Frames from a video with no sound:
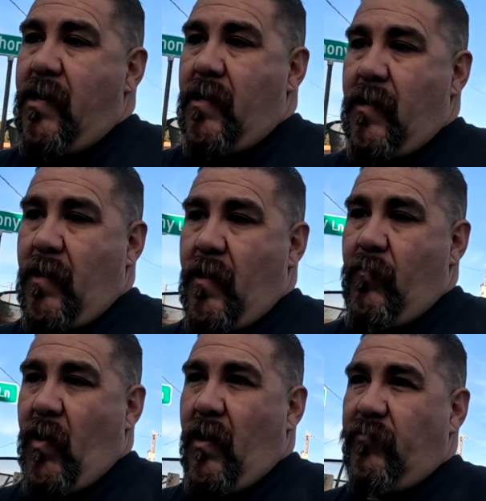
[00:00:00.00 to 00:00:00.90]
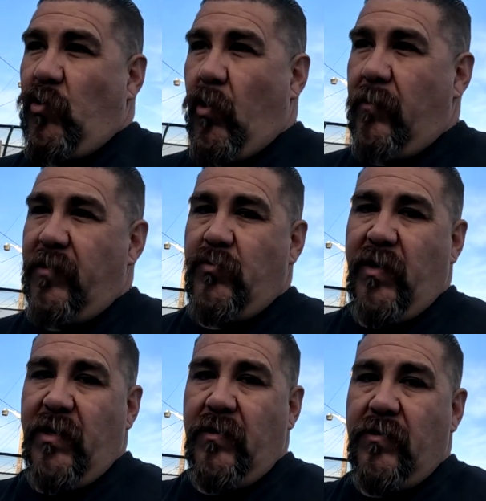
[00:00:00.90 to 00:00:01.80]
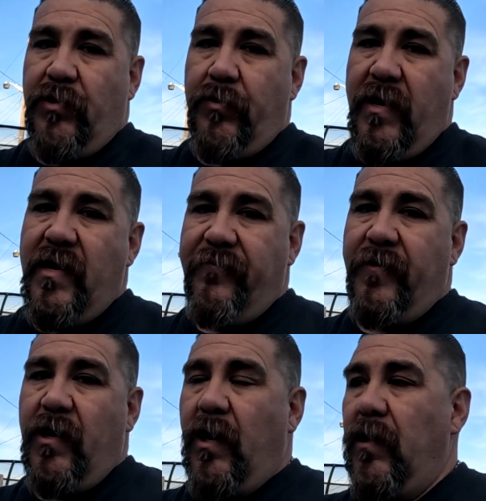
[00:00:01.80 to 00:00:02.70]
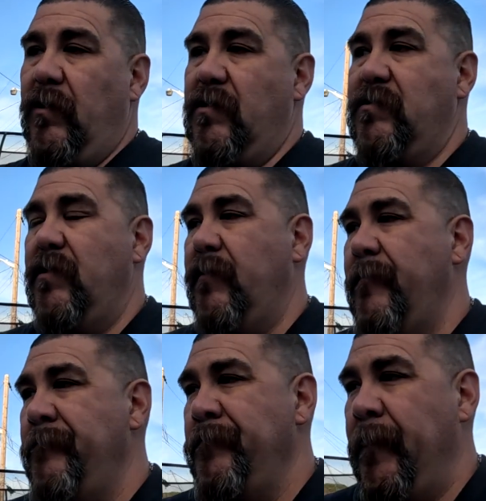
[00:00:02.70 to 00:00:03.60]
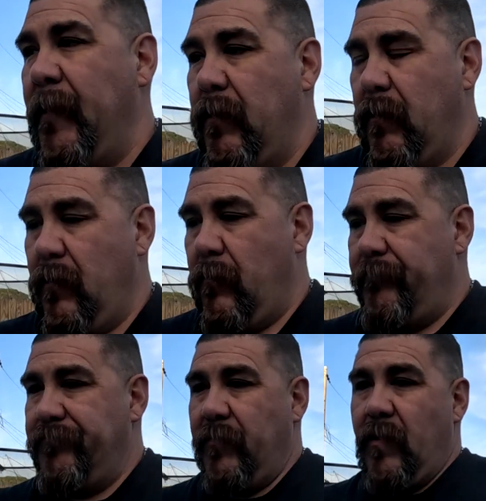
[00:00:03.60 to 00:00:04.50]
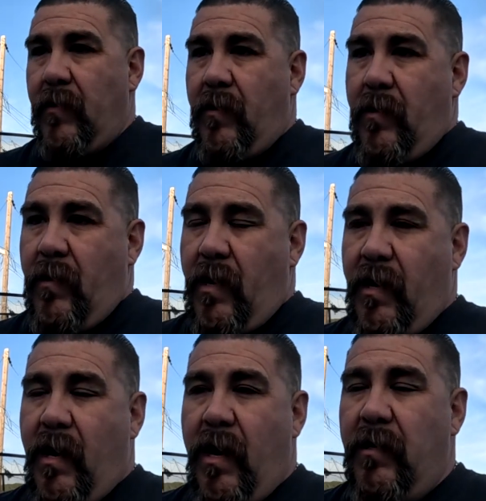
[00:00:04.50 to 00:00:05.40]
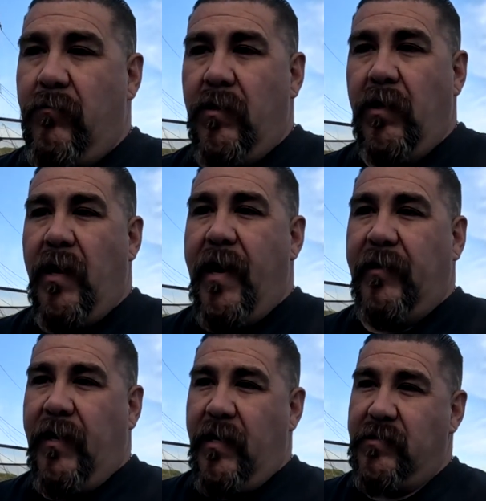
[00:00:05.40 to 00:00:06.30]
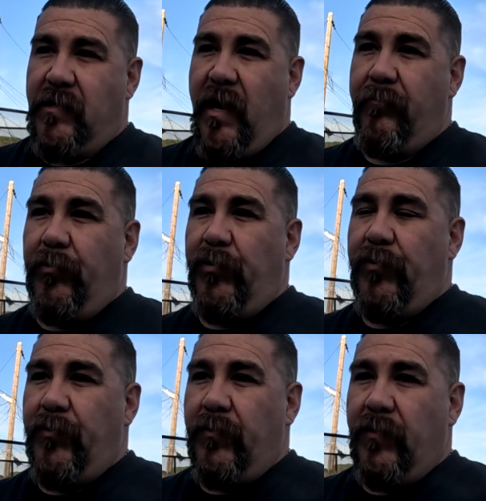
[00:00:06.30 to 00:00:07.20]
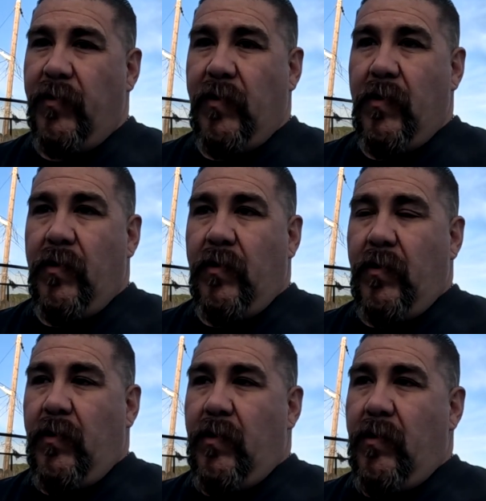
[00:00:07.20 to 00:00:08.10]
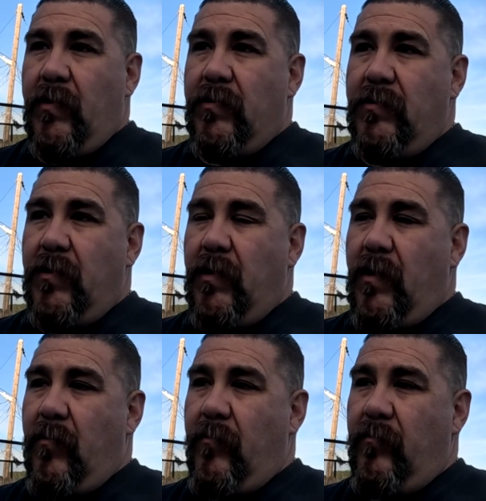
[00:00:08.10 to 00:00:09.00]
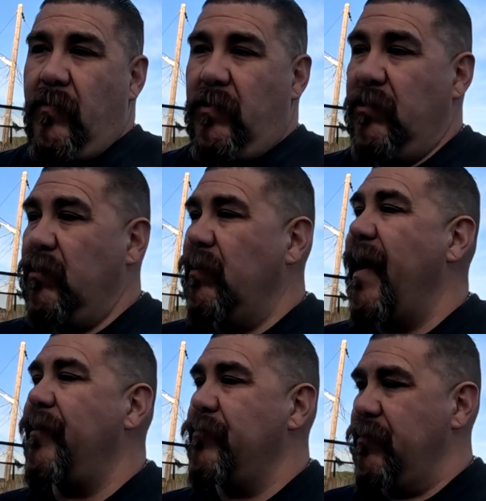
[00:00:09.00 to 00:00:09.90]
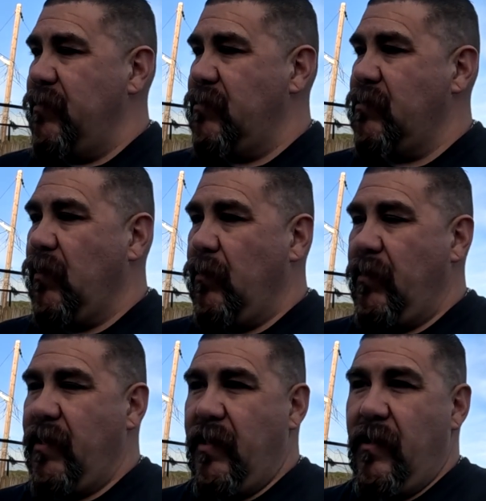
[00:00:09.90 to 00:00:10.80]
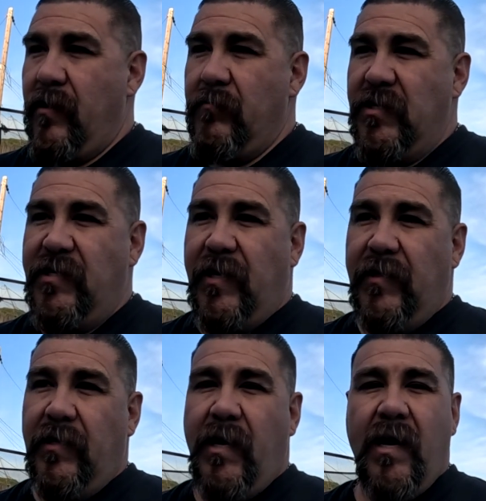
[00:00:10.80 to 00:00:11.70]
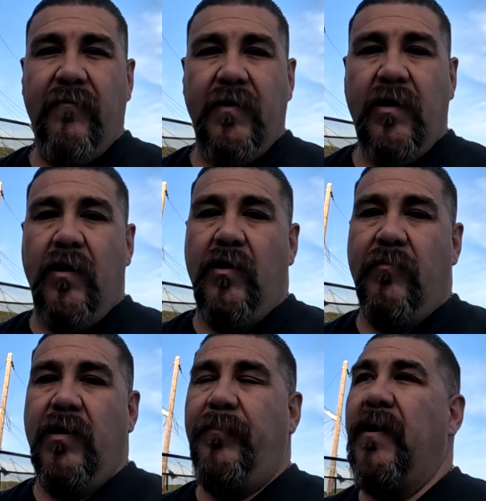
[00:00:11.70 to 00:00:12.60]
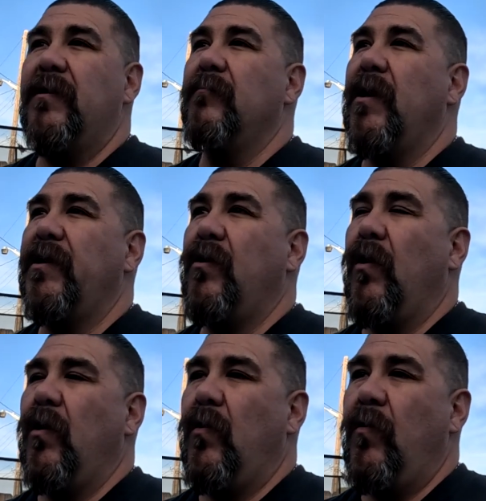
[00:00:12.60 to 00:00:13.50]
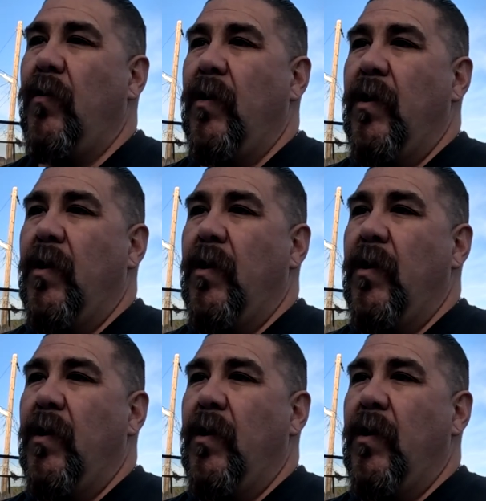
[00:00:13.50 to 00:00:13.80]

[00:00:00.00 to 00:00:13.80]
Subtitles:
I'm torn between 3 different colors. I kind of really like that sky blue, a little lighter than this color here, metallic, kind of the color I'm going to paint the Monte Carlo.